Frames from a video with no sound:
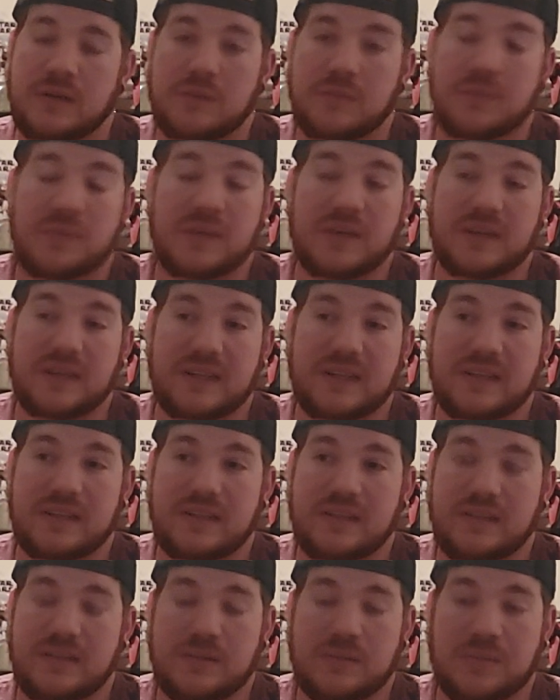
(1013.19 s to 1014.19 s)
but
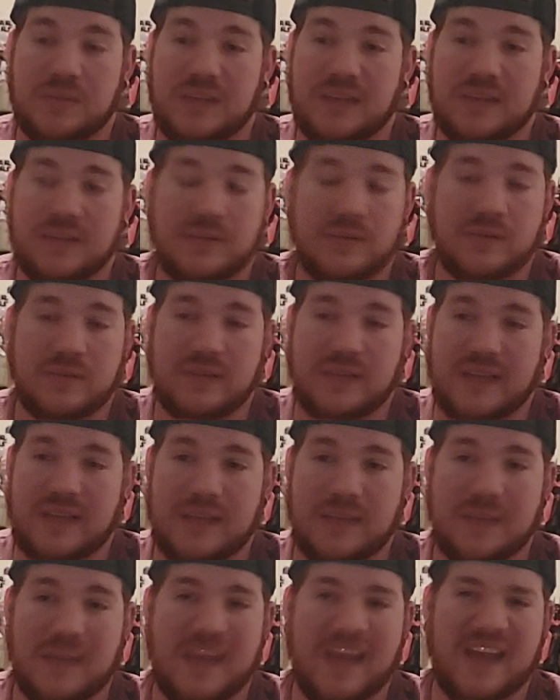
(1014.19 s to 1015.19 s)
you play through the
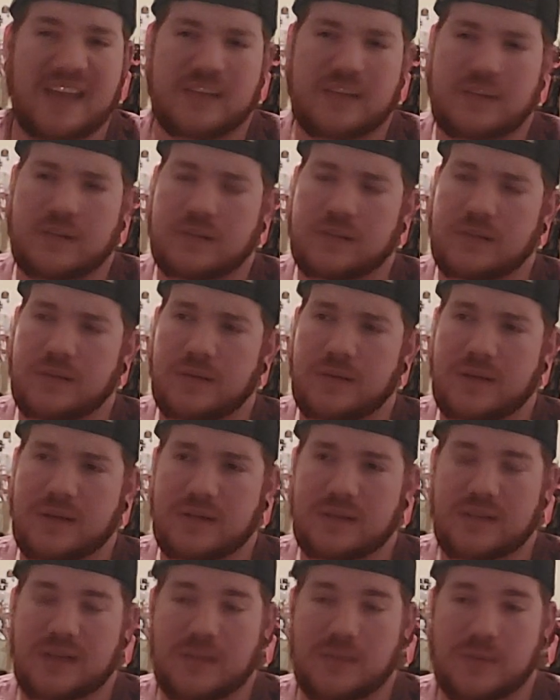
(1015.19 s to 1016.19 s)
game. It has a slow down
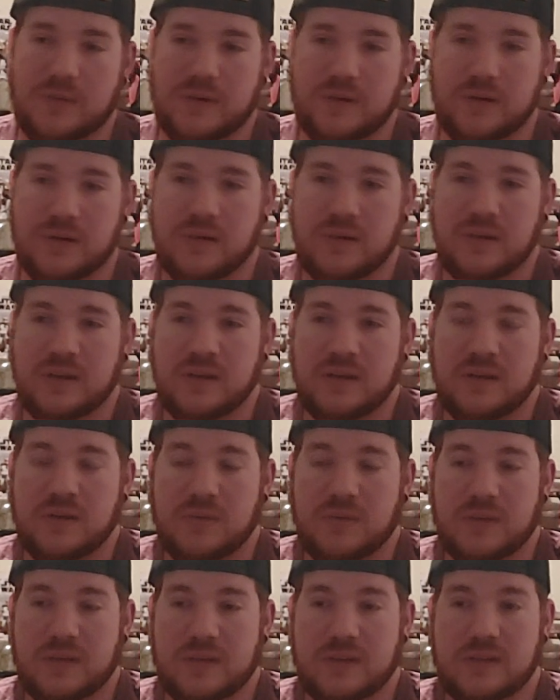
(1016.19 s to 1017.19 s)
time where
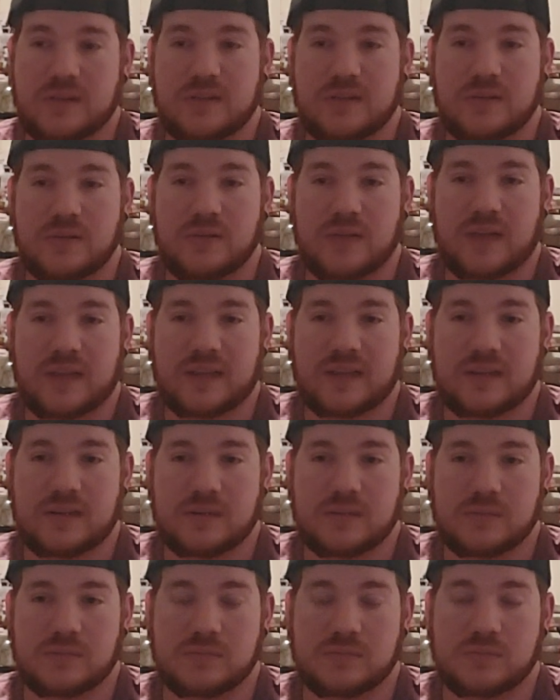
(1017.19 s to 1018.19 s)
you can do like
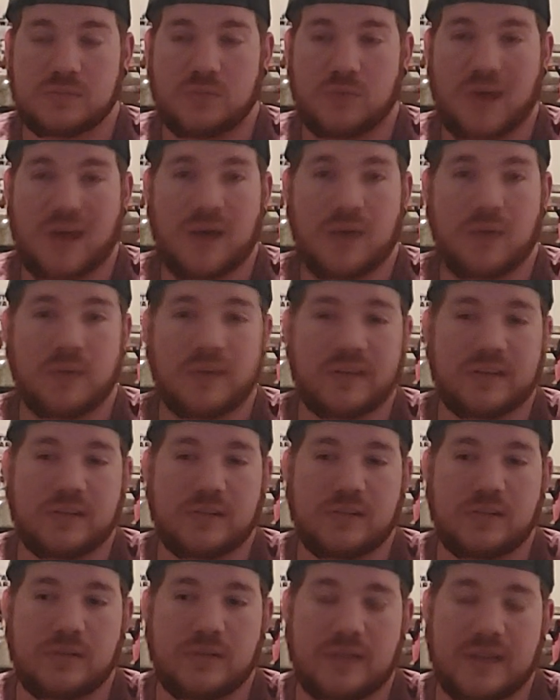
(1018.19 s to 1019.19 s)
Wild West
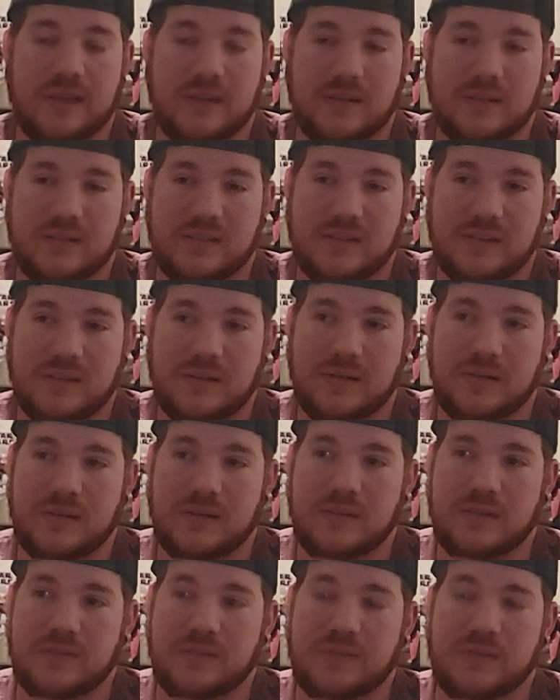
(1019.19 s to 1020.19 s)
shootouts,
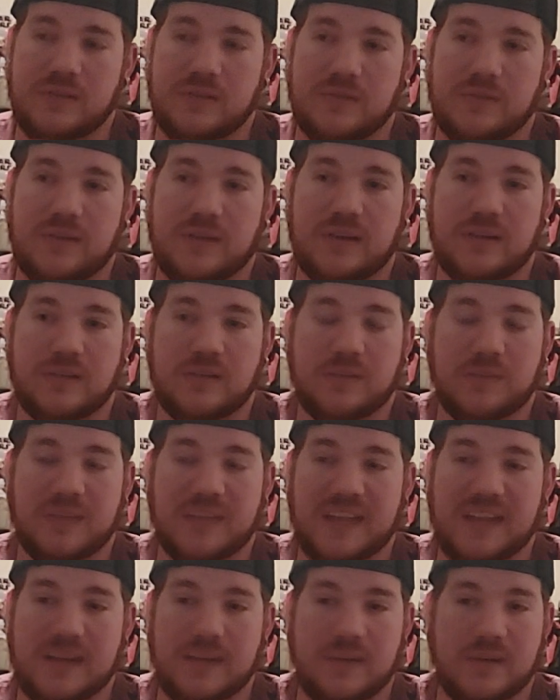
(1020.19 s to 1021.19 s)
and it feels very
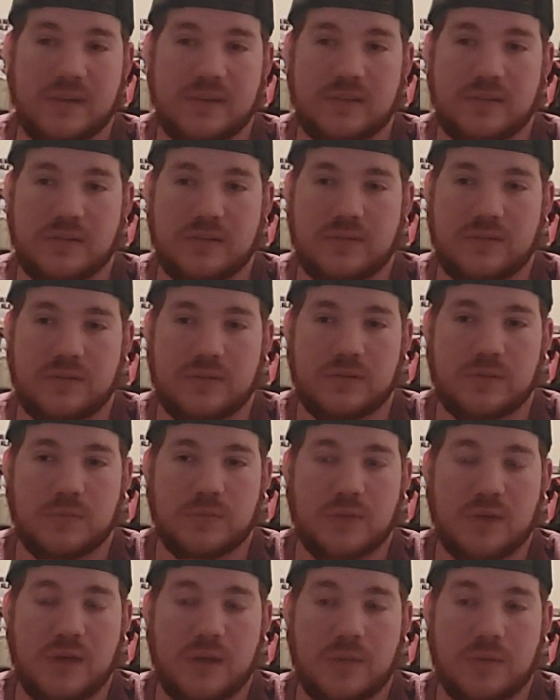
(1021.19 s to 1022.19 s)
spaghetti western. It feels
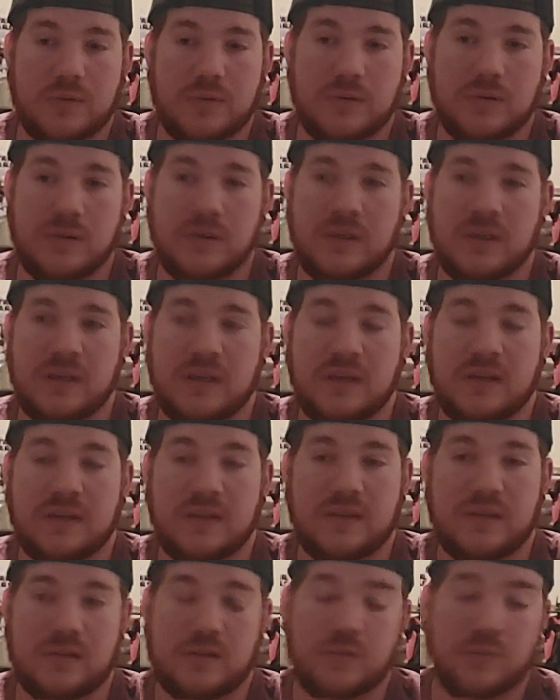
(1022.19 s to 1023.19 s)
proper.
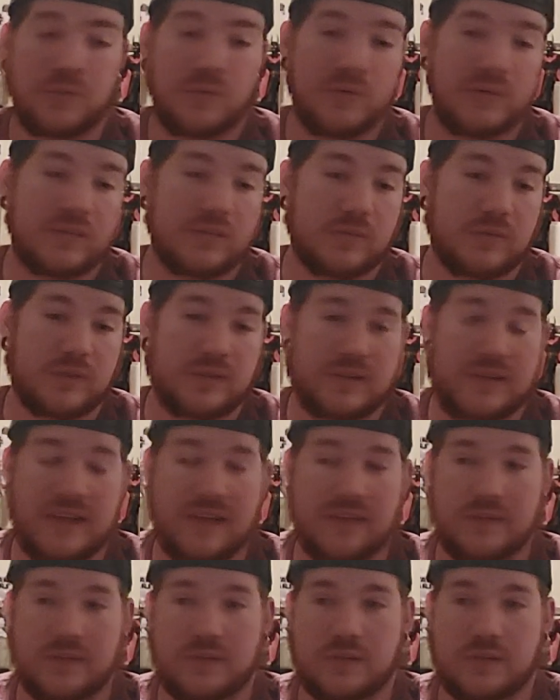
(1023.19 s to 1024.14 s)
There's points where you have to